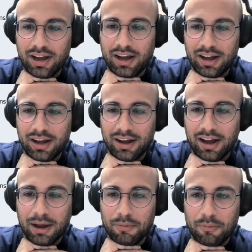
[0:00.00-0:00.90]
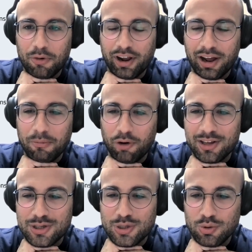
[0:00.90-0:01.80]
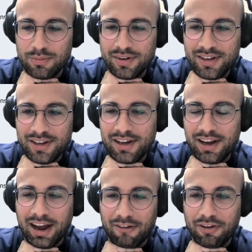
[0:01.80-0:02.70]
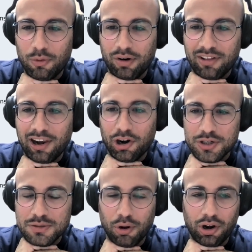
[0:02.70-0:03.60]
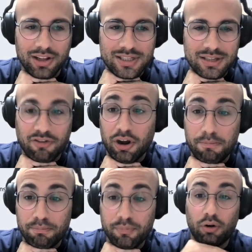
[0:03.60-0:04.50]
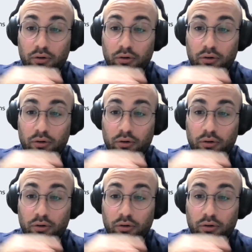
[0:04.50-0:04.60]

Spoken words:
I'm gonna assume, having one of the largest monoliths, very